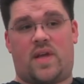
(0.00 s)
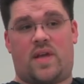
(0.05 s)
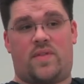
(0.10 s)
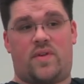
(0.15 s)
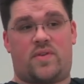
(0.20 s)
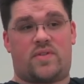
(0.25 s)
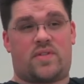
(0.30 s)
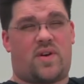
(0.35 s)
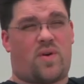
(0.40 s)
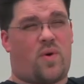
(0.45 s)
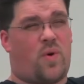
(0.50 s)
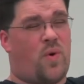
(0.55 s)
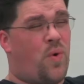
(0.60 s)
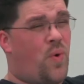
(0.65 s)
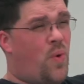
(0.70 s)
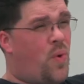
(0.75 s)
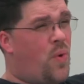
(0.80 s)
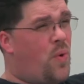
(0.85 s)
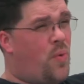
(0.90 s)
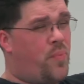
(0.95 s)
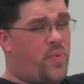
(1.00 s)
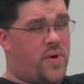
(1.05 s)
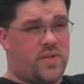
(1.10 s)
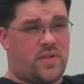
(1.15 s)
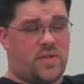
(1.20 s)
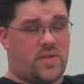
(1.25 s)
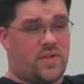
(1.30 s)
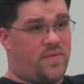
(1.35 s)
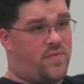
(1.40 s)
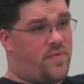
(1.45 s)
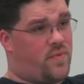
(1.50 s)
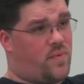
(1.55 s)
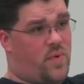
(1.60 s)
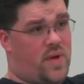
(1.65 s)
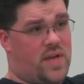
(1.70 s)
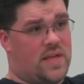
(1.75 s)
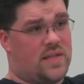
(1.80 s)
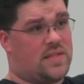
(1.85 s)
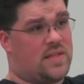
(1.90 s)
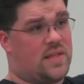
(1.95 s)
And there's a whole bunch of different
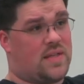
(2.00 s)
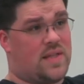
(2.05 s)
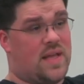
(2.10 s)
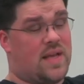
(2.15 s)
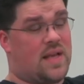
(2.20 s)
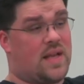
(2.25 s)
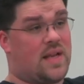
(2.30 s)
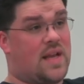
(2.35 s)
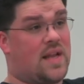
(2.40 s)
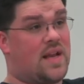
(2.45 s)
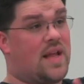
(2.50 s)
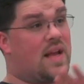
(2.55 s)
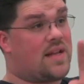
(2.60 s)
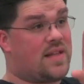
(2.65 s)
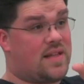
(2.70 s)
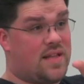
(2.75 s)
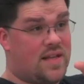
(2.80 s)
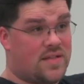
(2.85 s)
ways that they can connect.